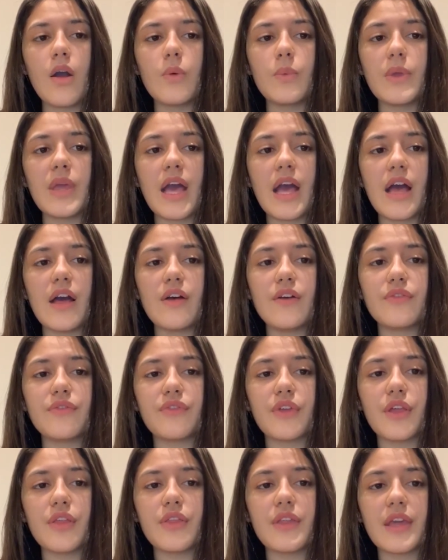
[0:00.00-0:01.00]
We
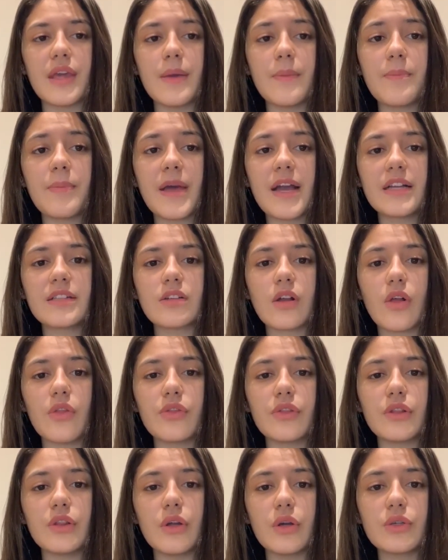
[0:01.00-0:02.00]
have the impact
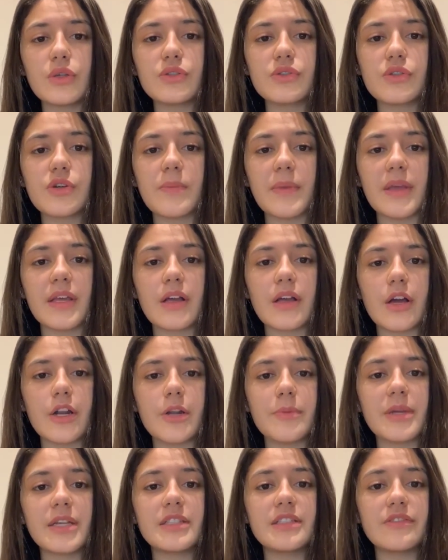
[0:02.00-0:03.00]
on the long-term
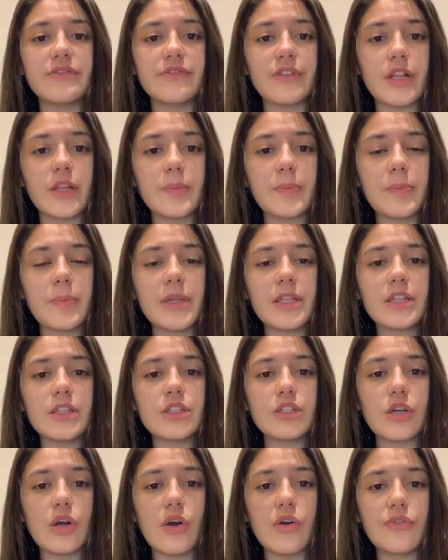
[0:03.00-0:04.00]
economic
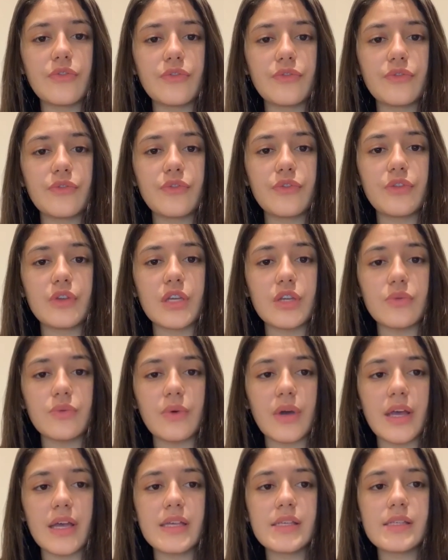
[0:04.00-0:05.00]
development of the
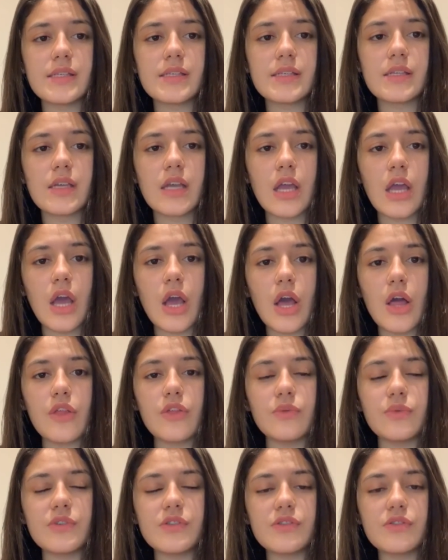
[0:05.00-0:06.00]
US.
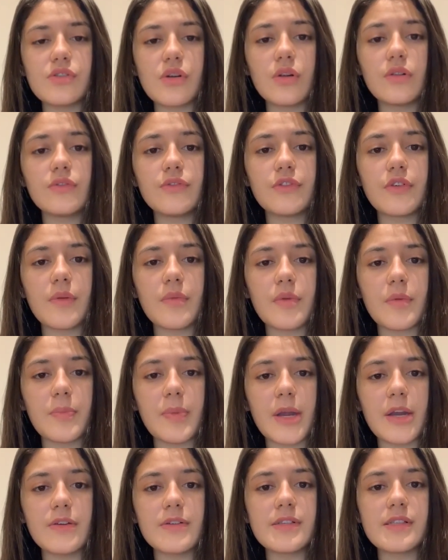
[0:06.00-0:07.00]
The withdrawal from the
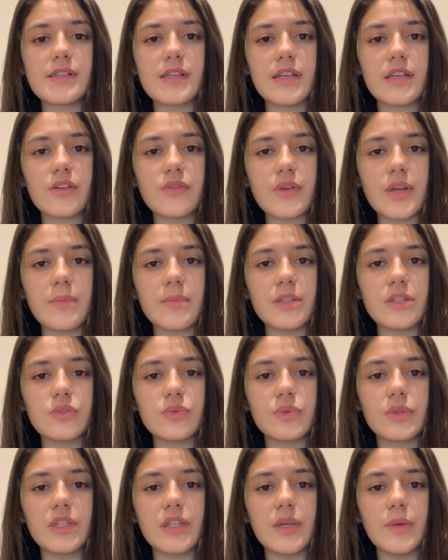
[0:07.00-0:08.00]
Paris
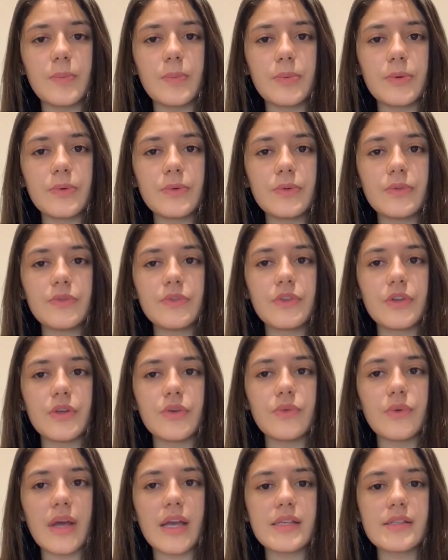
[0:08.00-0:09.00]
Agreement will improve the
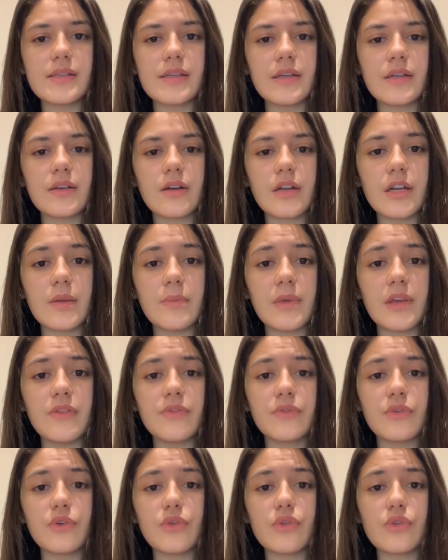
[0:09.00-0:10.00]
US economy
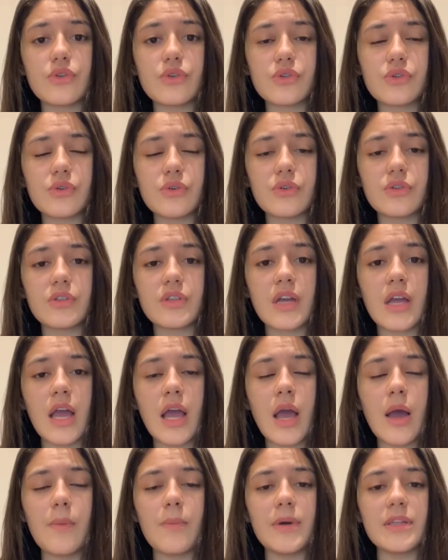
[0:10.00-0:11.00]
for the short,
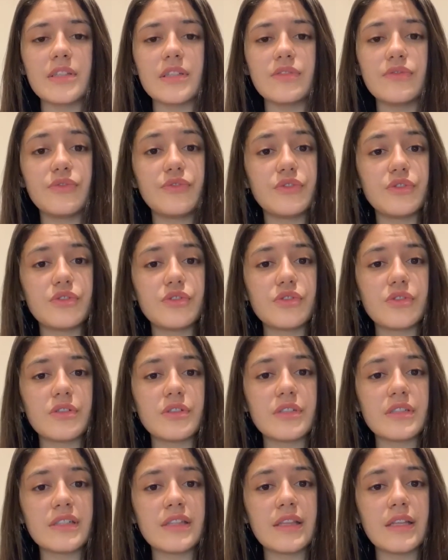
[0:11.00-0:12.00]
but
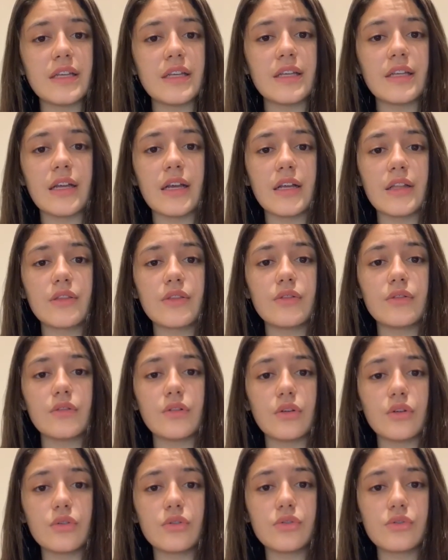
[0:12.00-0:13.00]
unfortunately not the
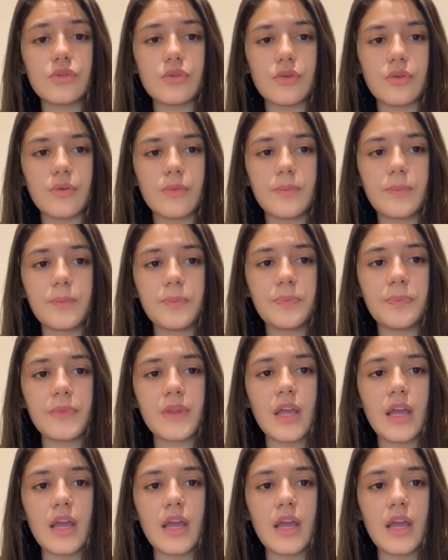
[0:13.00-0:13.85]
long term.